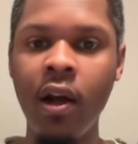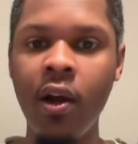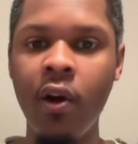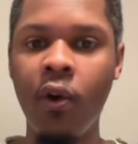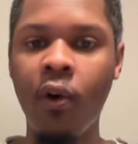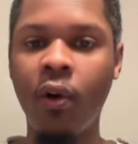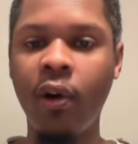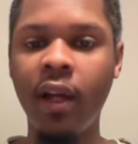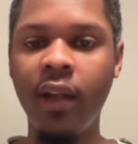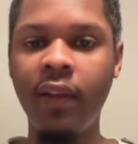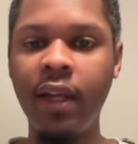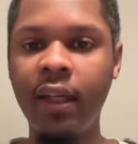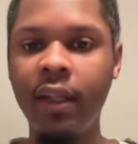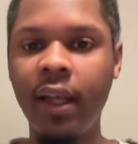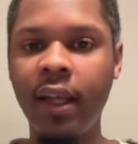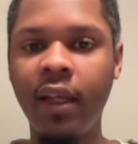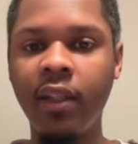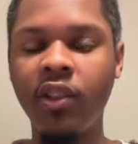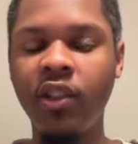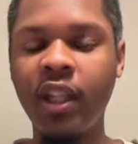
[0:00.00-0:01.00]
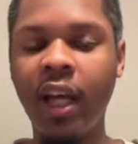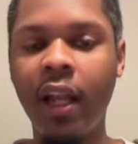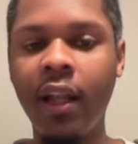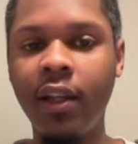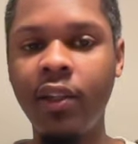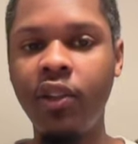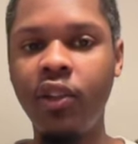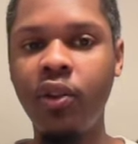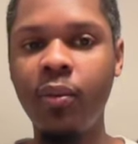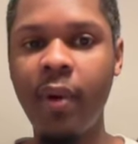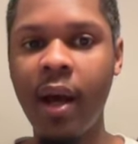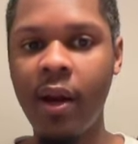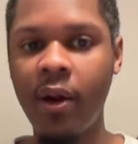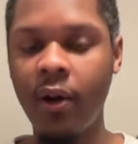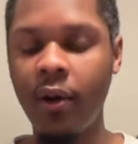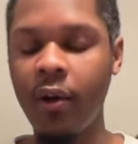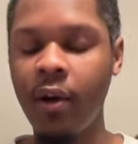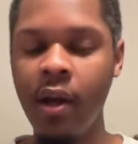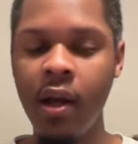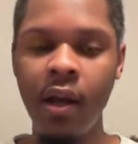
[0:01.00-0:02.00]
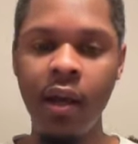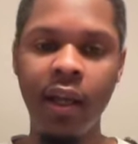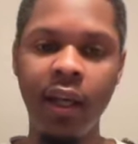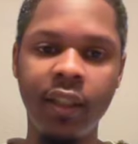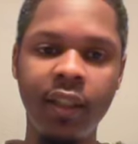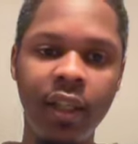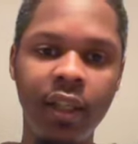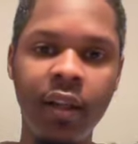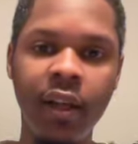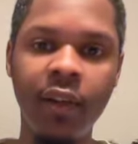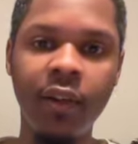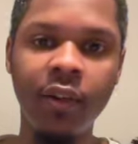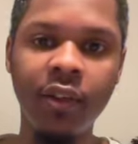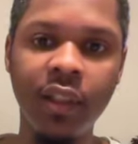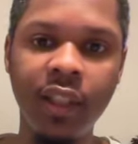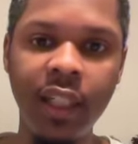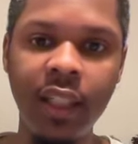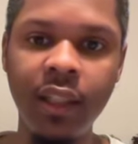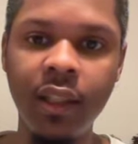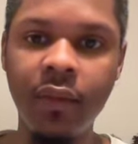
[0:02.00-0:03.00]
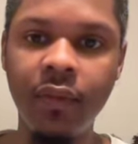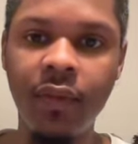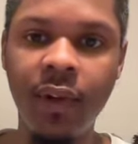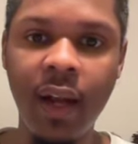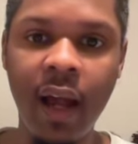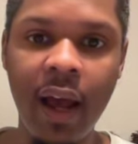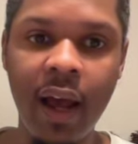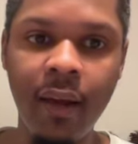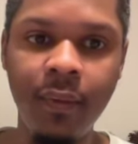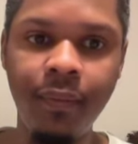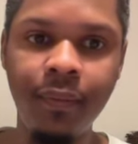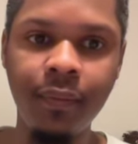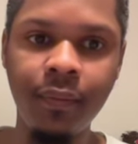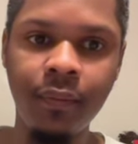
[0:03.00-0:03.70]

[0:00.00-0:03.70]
or they think they can challenge you better, is another season for that.